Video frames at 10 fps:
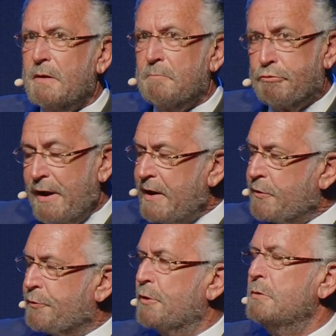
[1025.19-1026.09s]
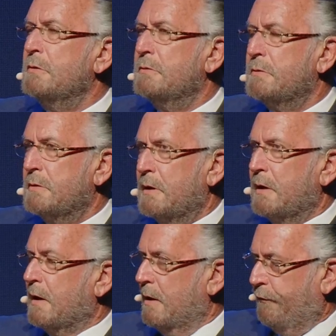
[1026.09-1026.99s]
breakthrough
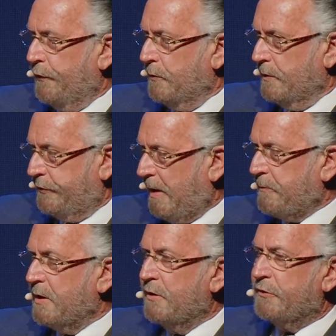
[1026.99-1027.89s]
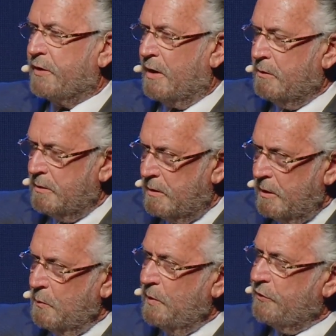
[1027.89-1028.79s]
some years ago,
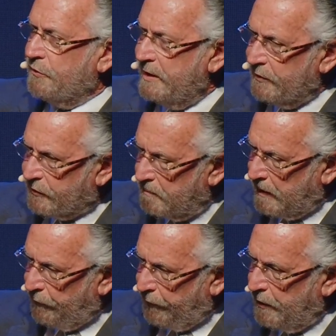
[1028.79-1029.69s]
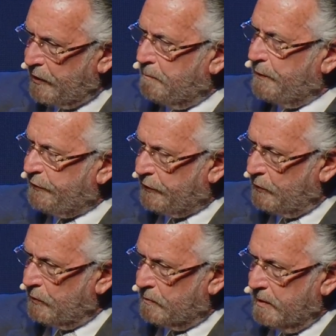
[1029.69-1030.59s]
which needs to be further
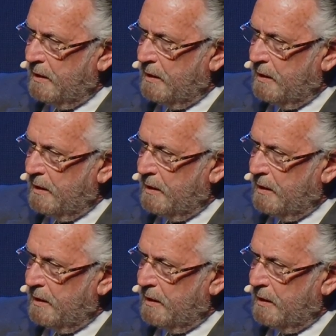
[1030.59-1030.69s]
pursued,